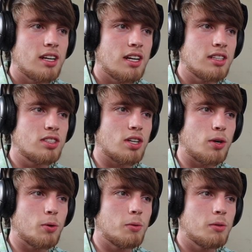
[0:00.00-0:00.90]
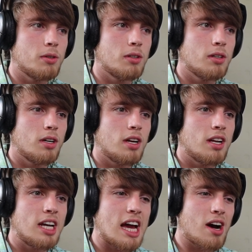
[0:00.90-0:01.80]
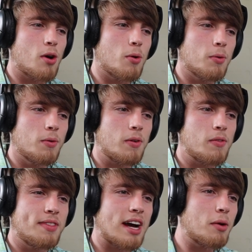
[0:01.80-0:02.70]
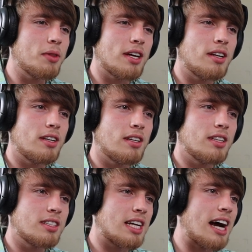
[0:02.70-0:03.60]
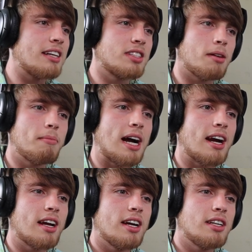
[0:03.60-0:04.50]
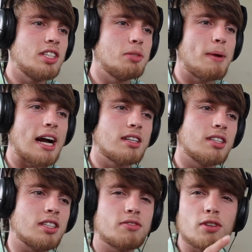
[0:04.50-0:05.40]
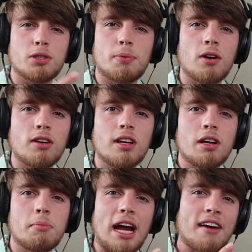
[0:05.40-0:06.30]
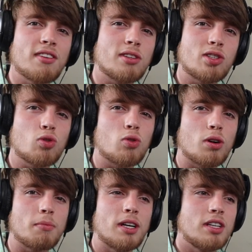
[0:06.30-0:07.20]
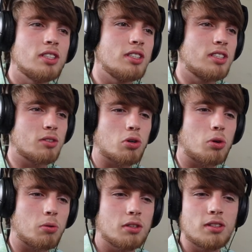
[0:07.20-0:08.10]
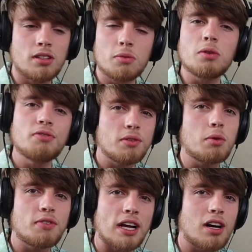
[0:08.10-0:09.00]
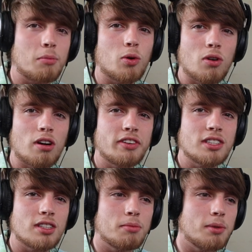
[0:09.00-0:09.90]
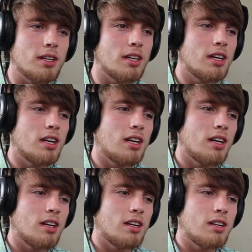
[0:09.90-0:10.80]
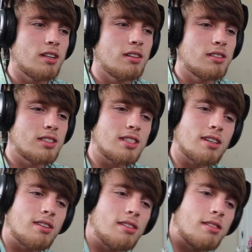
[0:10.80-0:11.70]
And so now now that this guy's come back, she's back to this first part. But after the storm, she's still cold, and we'll we'll find out more, obviously. But still.